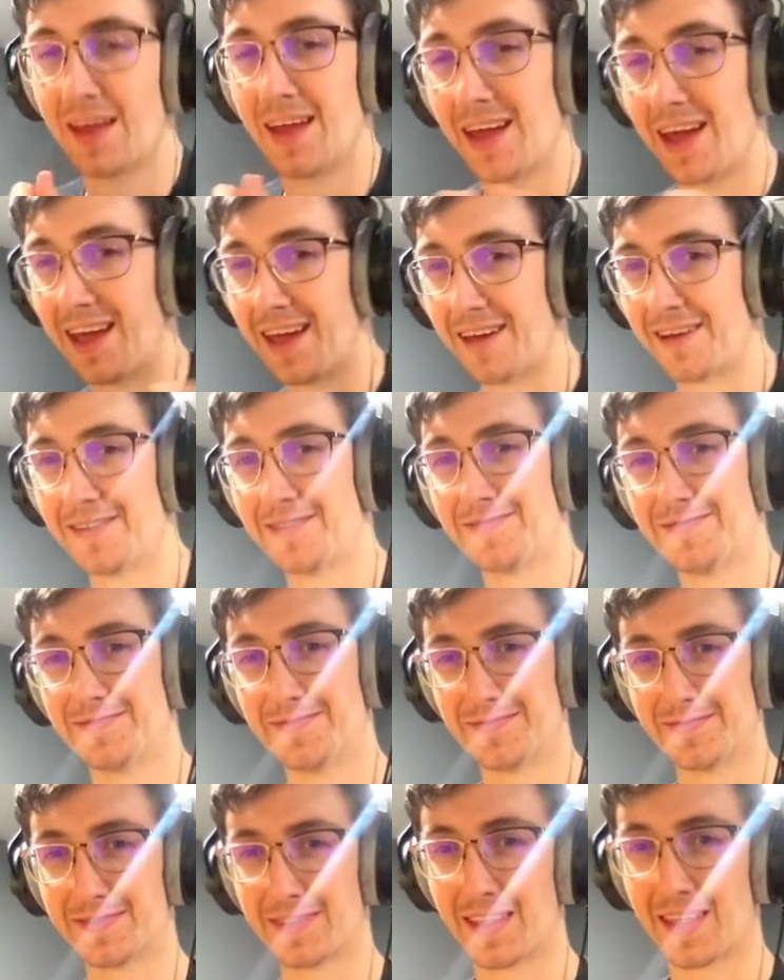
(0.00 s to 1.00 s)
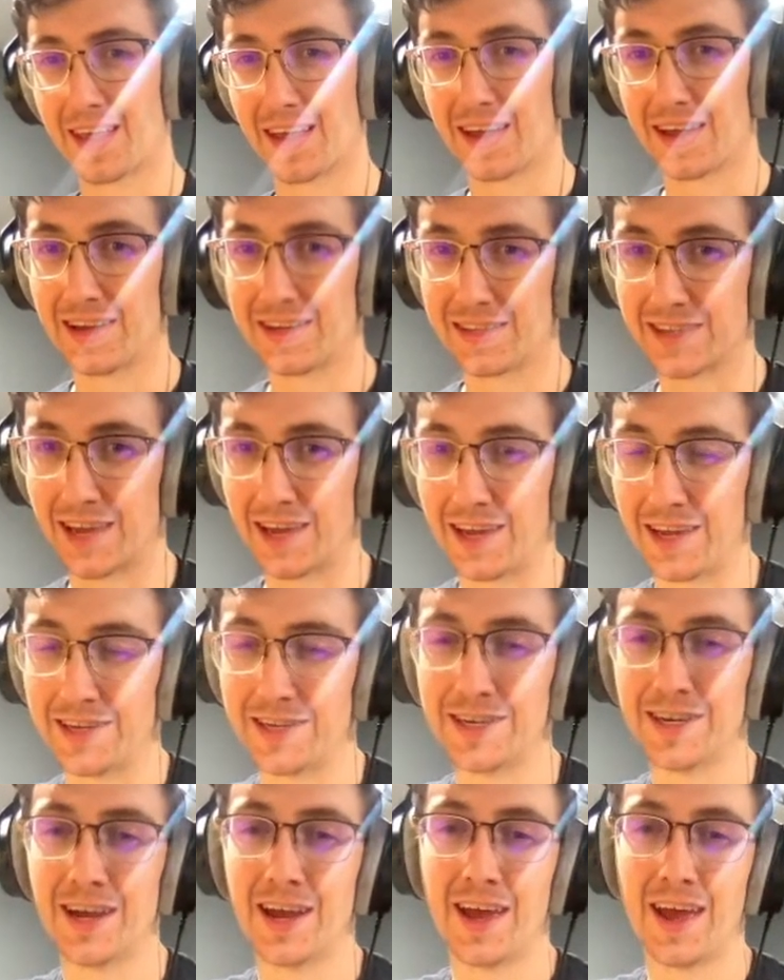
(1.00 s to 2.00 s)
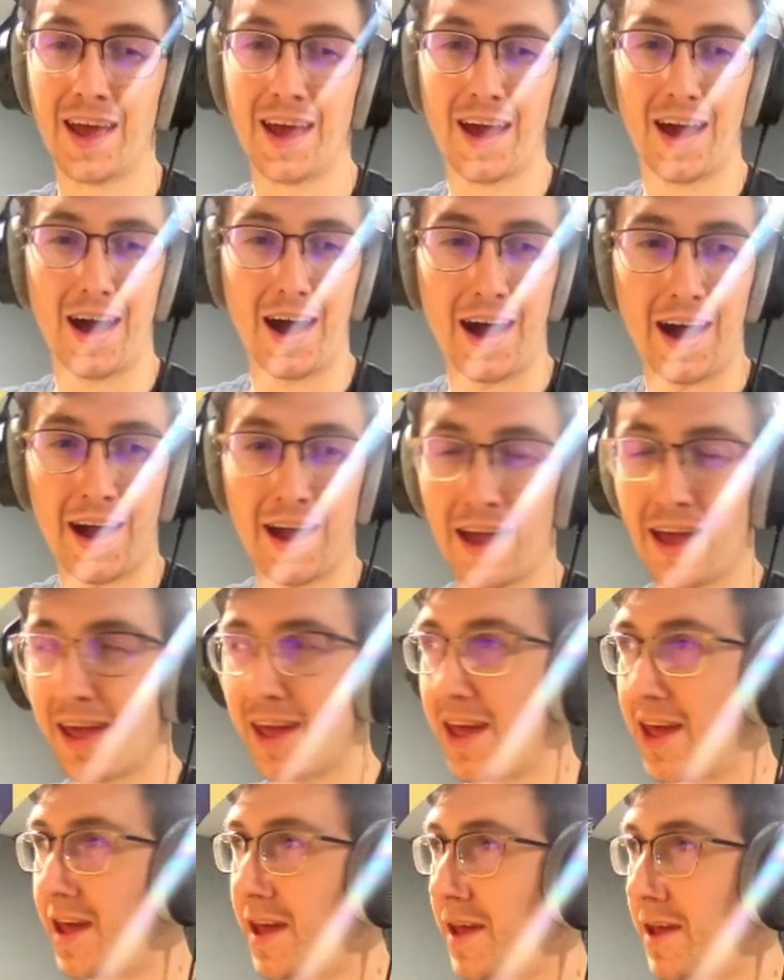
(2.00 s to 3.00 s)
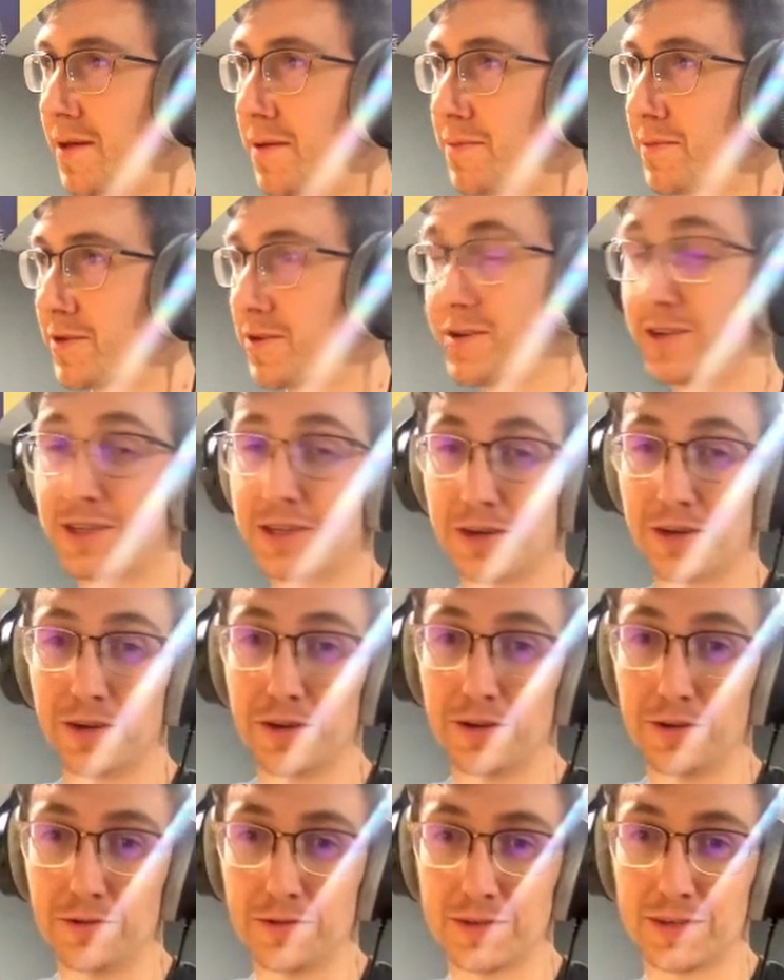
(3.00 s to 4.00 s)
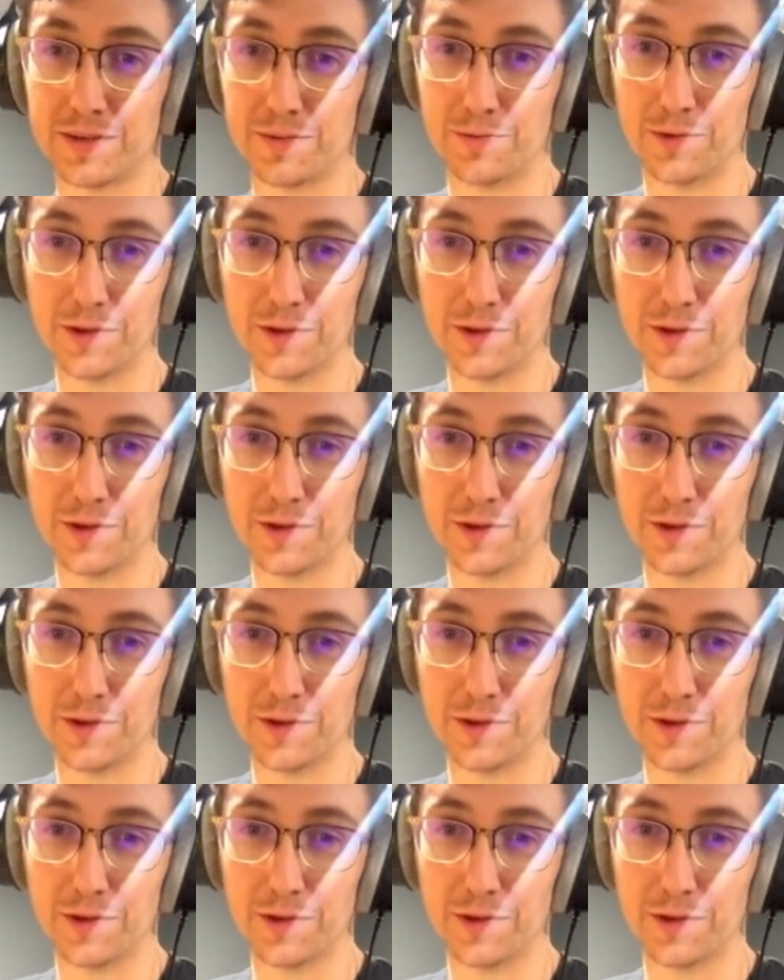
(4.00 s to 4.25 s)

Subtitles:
Hey, it's Gage. I am going to show you some